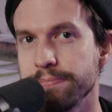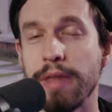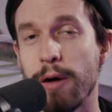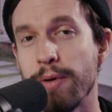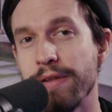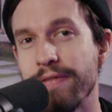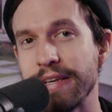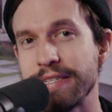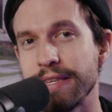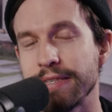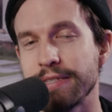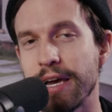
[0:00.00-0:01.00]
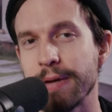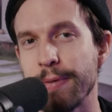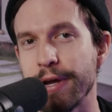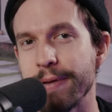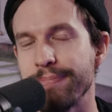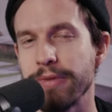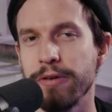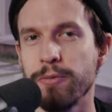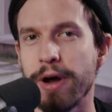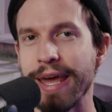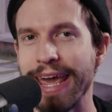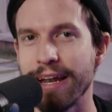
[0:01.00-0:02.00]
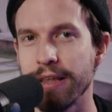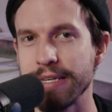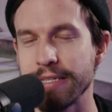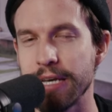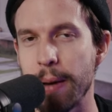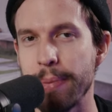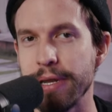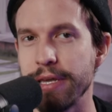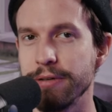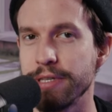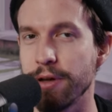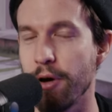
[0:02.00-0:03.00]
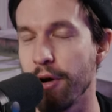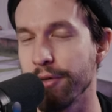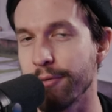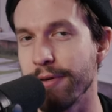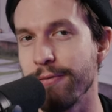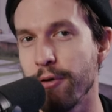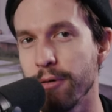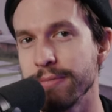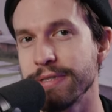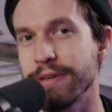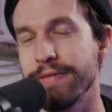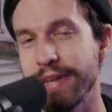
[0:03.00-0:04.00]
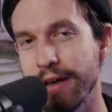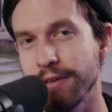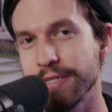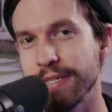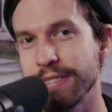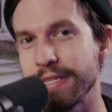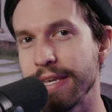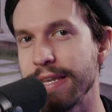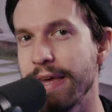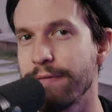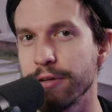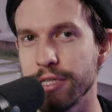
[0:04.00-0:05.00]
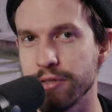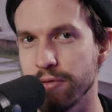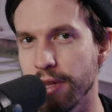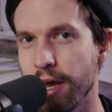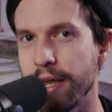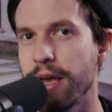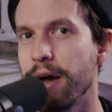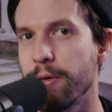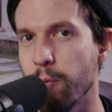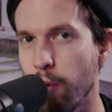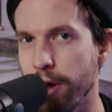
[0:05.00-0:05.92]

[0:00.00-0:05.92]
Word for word: Now, when investing in the stock market, you'd want to analyze a company using all three forms of analysis and never just relying on